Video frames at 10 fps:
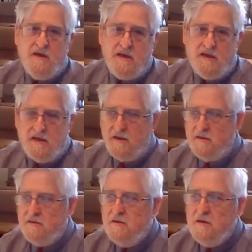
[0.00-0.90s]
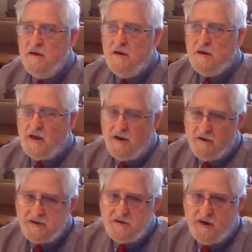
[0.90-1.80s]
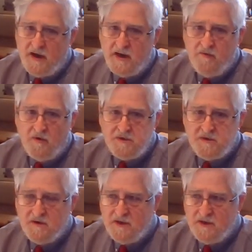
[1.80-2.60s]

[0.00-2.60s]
in character and emotional